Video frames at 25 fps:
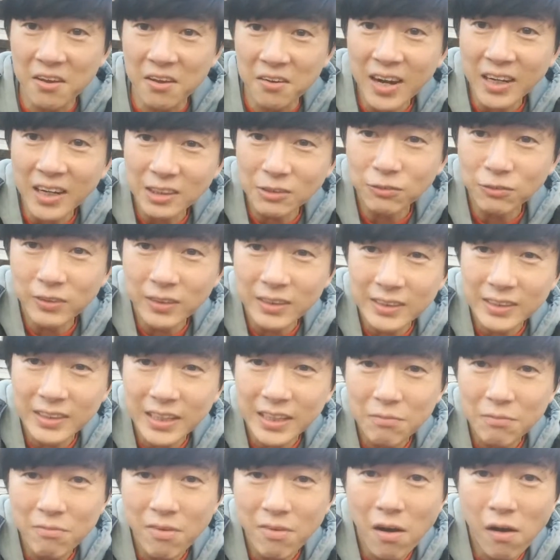You guys feel the
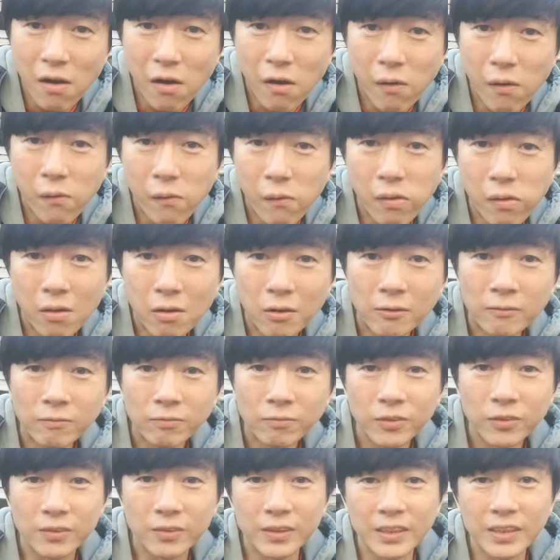same?
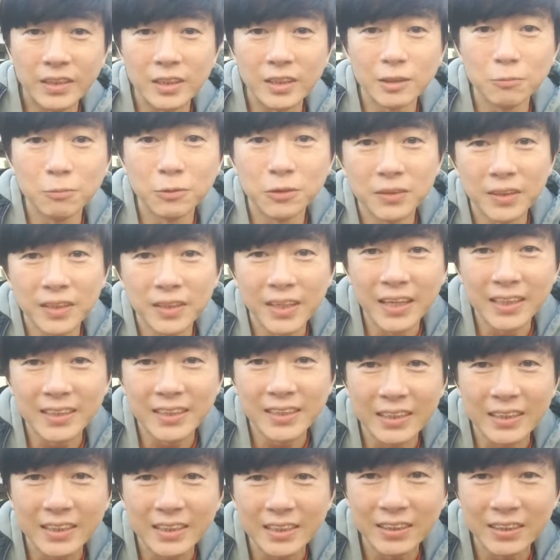Crystal Moon,
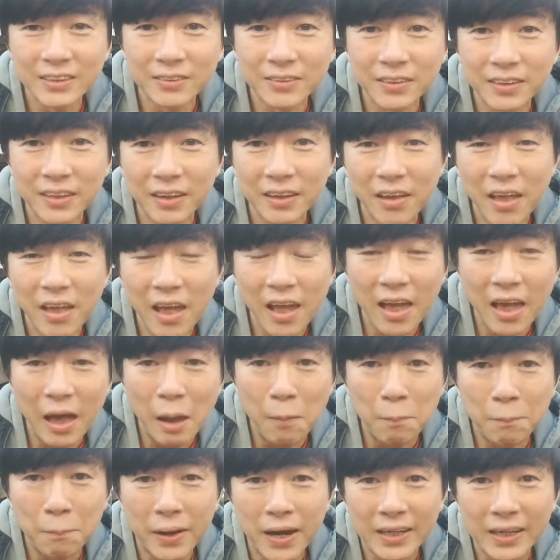kids are still
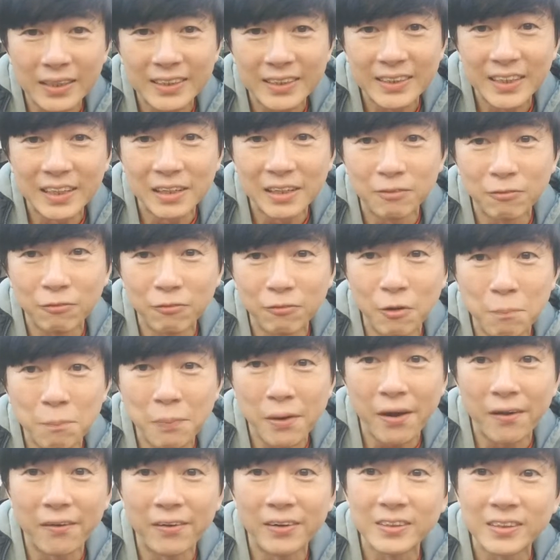at parks here with
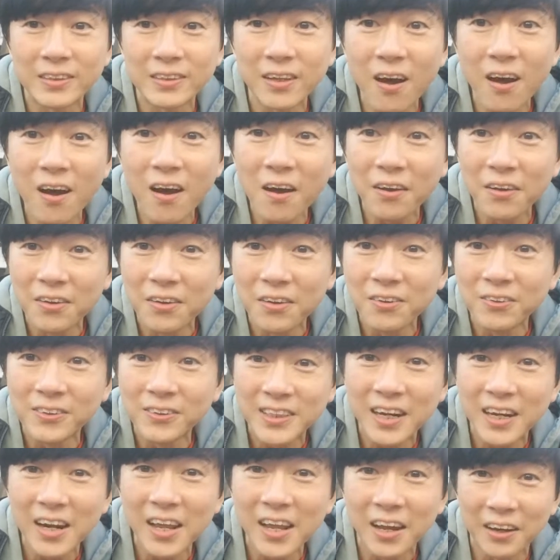parents. Oh, in New
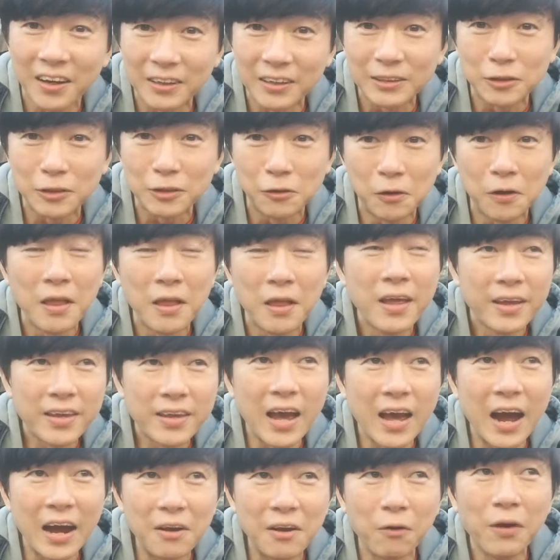Zealand, it's good.
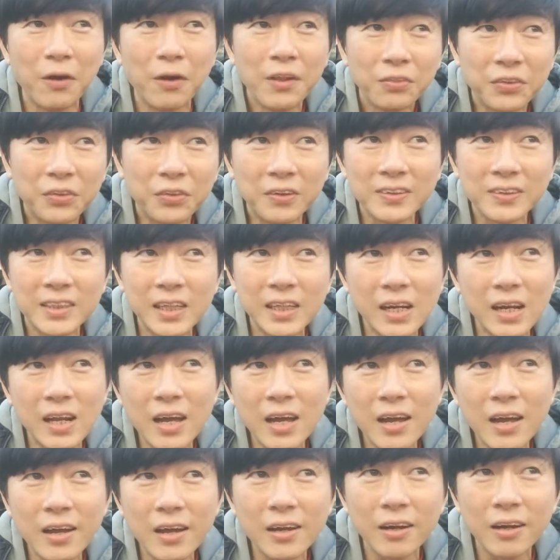Yeah, I know. New
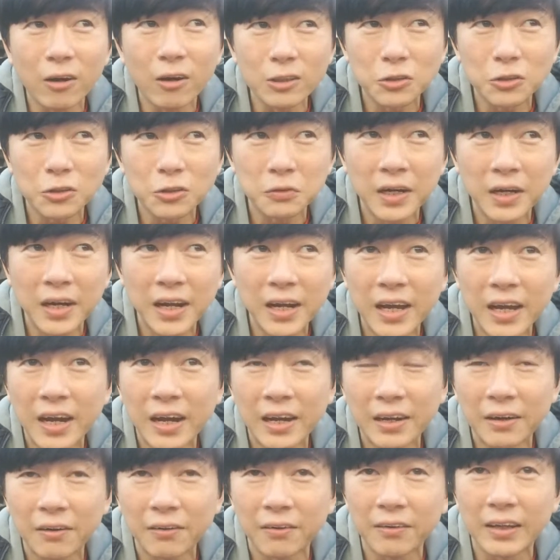Zealand,
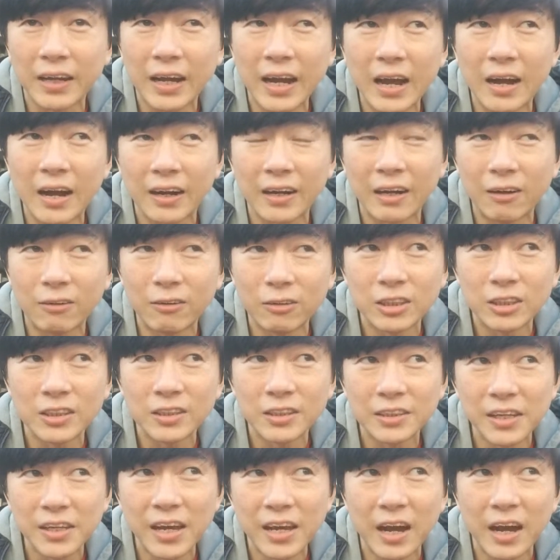Australia, you know, the kind of
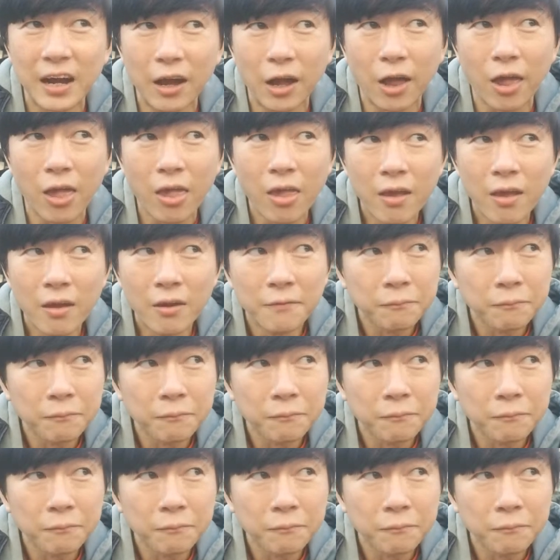culture, yeah.